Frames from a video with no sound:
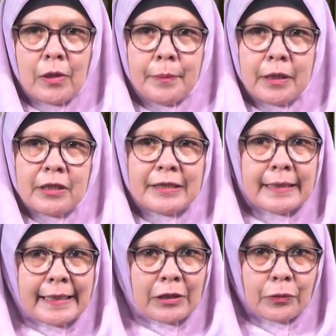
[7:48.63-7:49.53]
because
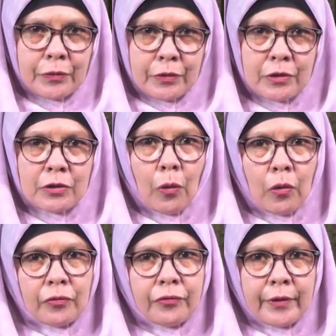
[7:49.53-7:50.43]
these words
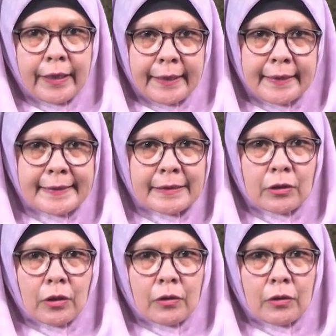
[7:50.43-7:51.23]
or phrases